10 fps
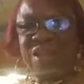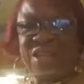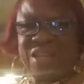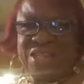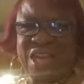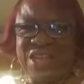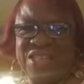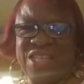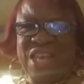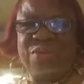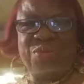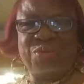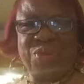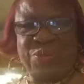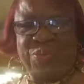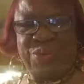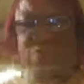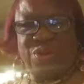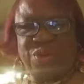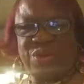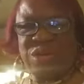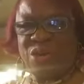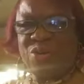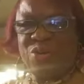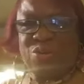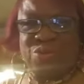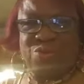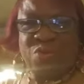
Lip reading: that's our stamp we want to put on your clothes,